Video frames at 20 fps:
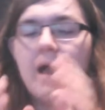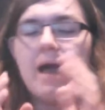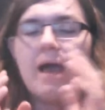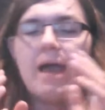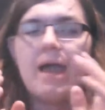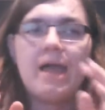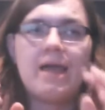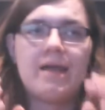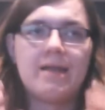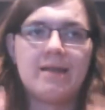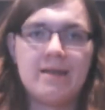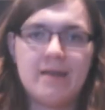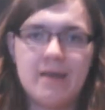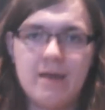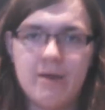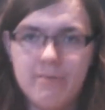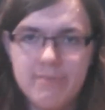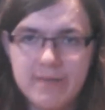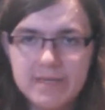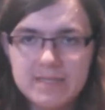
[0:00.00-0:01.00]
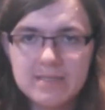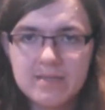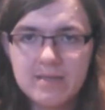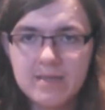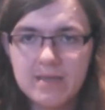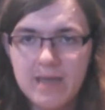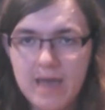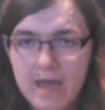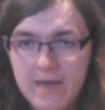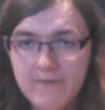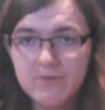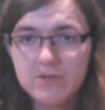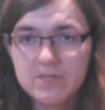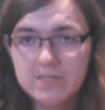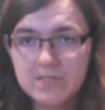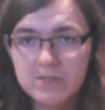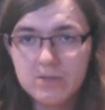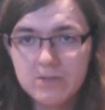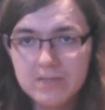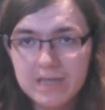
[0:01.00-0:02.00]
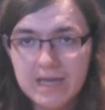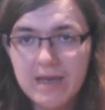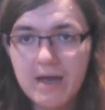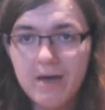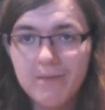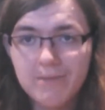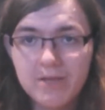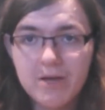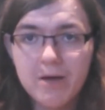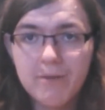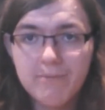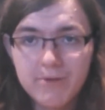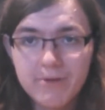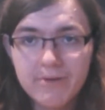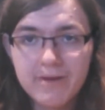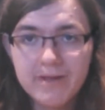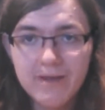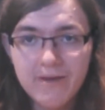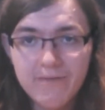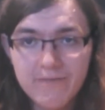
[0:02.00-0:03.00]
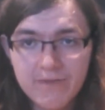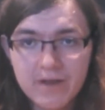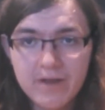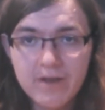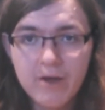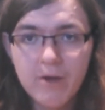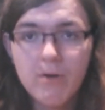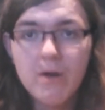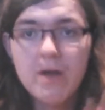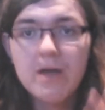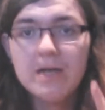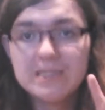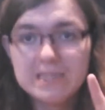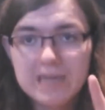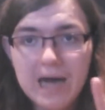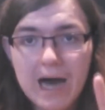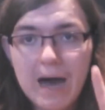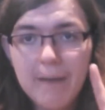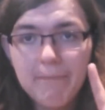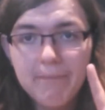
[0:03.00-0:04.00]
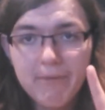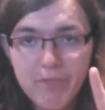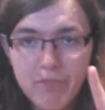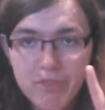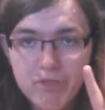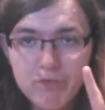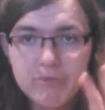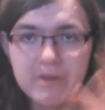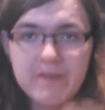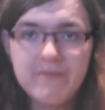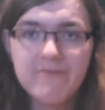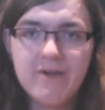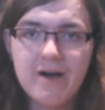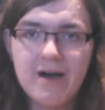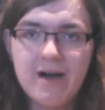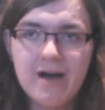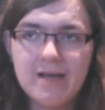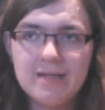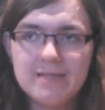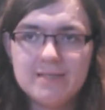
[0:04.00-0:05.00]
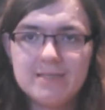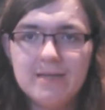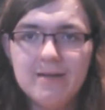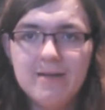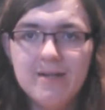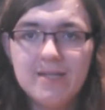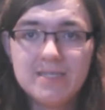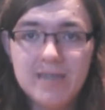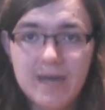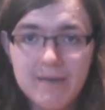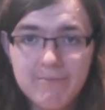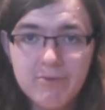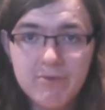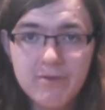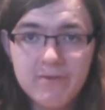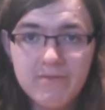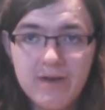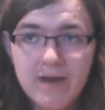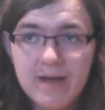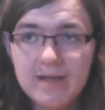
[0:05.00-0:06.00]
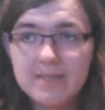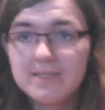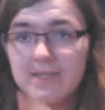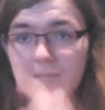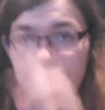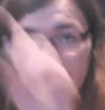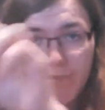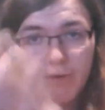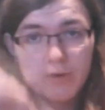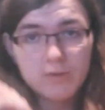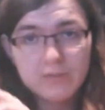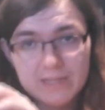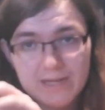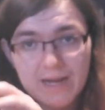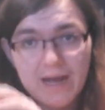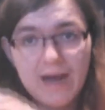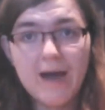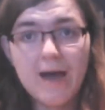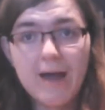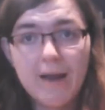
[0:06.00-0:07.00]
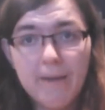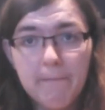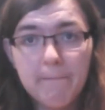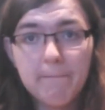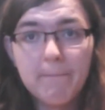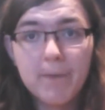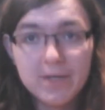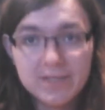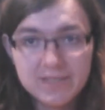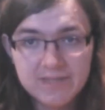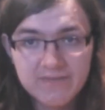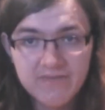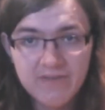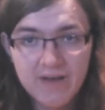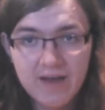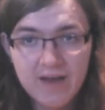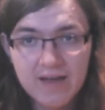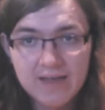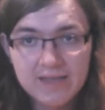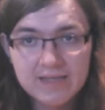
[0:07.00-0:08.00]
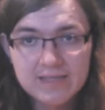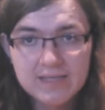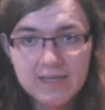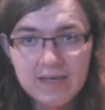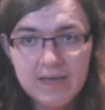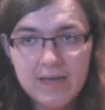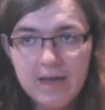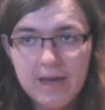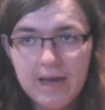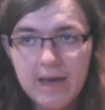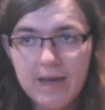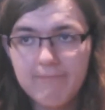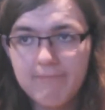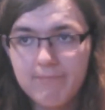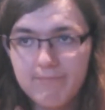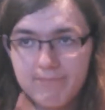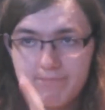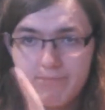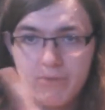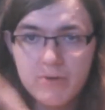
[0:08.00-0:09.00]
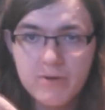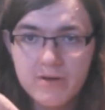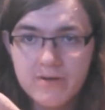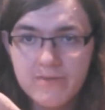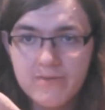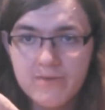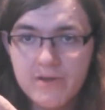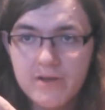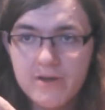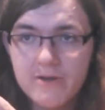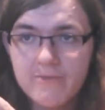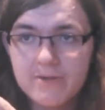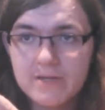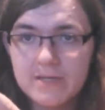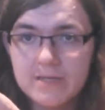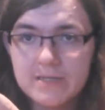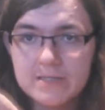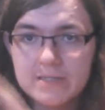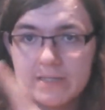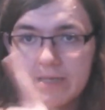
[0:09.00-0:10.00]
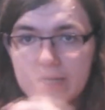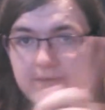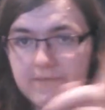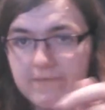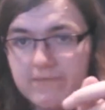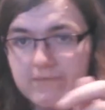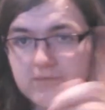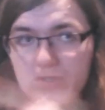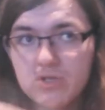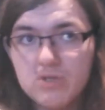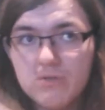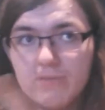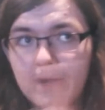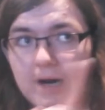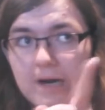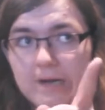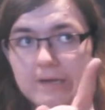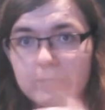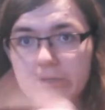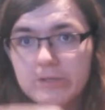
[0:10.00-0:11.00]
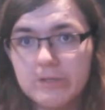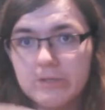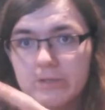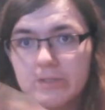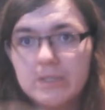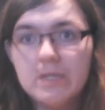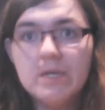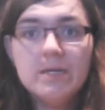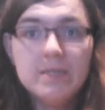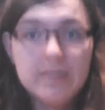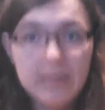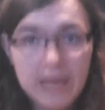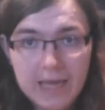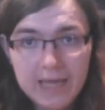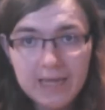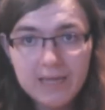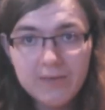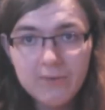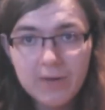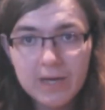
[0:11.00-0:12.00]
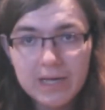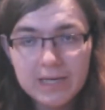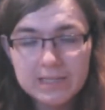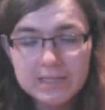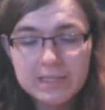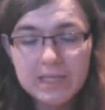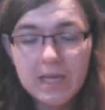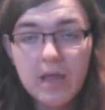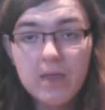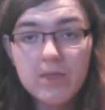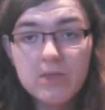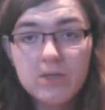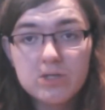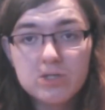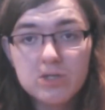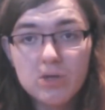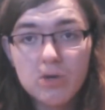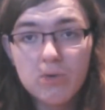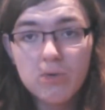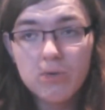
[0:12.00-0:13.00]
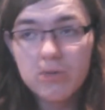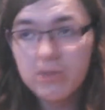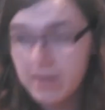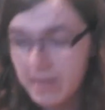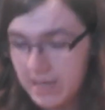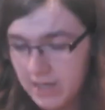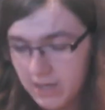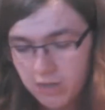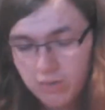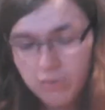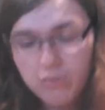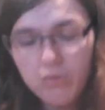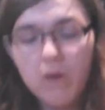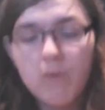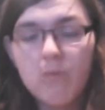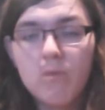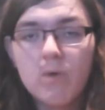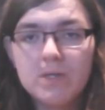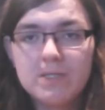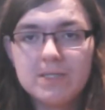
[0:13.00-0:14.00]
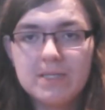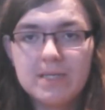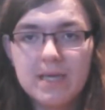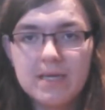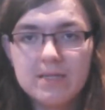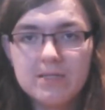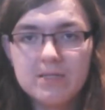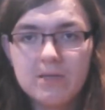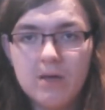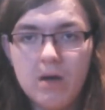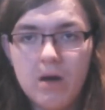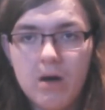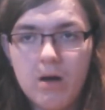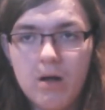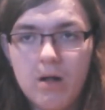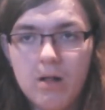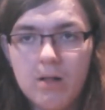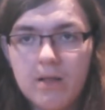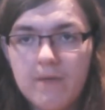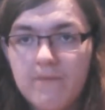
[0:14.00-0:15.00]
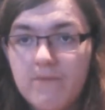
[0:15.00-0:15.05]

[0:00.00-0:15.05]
And basically every single day I'll be uploading a video, top three vines that are posted on Buzzvines. I'm pointing over here because I have two monitors. Anyways, so thank you once again to all.